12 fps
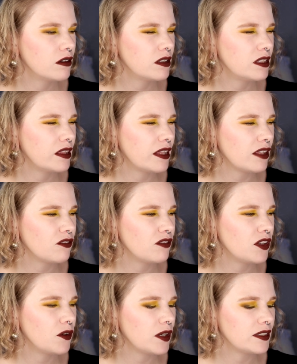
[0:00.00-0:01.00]
in that
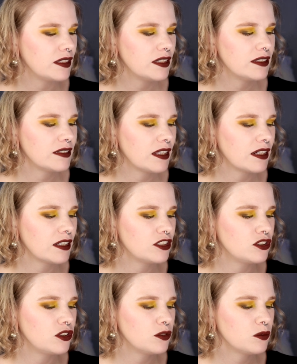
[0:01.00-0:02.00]
video I did it and I
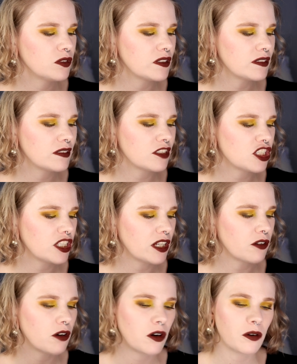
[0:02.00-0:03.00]
used this
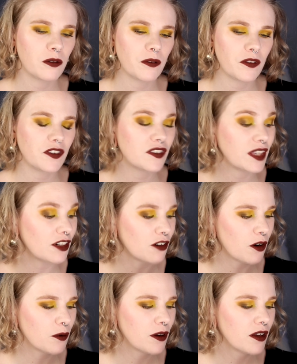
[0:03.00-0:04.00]
zero
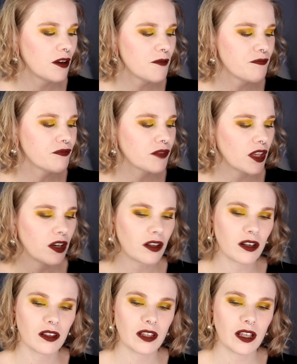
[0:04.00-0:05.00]
zero on
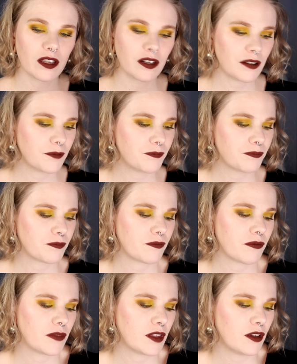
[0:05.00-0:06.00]
a lot
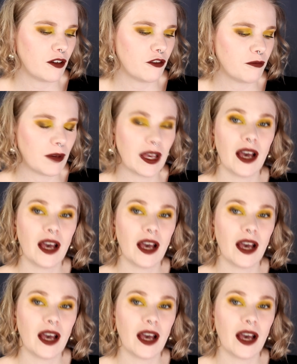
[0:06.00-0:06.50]
of my